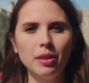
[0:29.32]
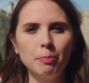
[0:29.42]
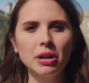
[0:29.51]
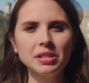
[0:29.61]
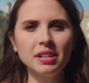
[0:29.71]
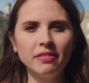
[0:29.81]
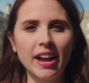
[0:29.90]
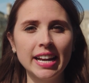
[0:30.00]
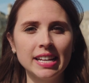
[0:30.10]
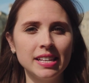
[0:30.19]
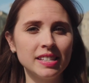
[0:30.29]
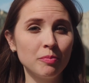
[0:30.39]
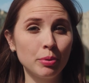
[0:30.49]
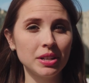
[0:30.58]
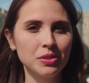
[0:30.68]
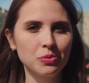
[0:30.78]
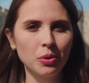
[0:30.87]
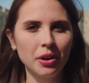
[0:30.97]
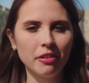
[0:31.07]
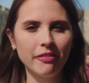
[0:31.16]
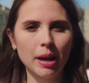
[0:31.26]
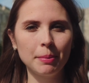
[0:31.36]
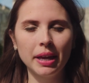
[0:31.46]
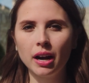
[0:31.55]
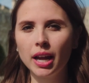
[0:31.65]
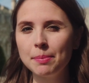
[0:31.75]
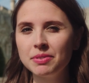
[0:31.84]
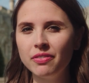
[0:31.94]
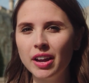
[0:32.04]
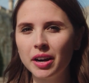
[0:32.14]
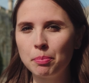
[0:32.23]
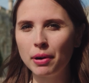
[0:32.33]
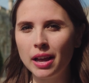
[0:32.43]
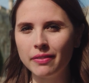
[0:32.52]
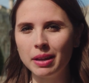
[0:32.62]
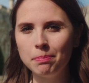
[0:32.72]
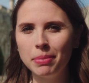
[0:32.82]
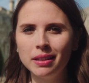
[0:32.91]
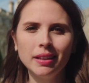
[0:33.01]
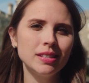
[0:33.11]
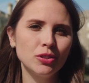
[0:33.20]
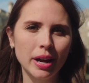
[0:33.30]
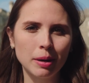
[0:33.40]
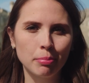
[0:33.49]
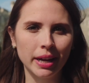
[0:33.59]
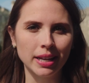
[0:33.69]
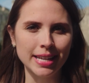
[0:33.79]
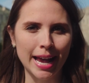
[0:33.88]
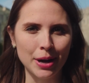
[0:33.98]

The personal finances of Britain's royal family are kept very private, but let's try to break it down.